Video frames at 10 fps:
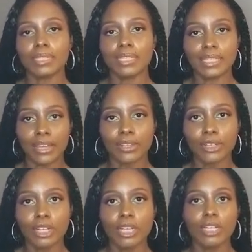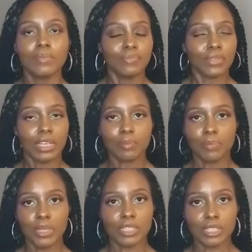together, it
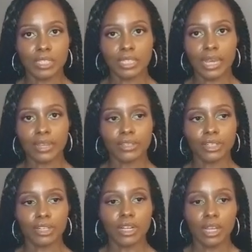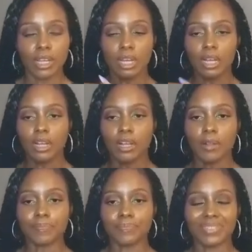puts together
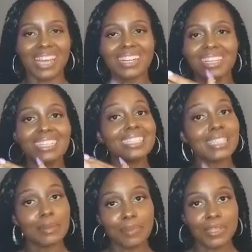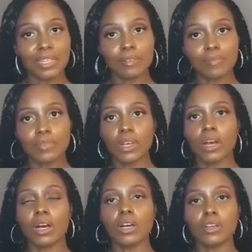kind of like a template
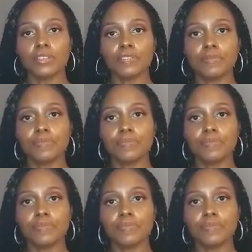of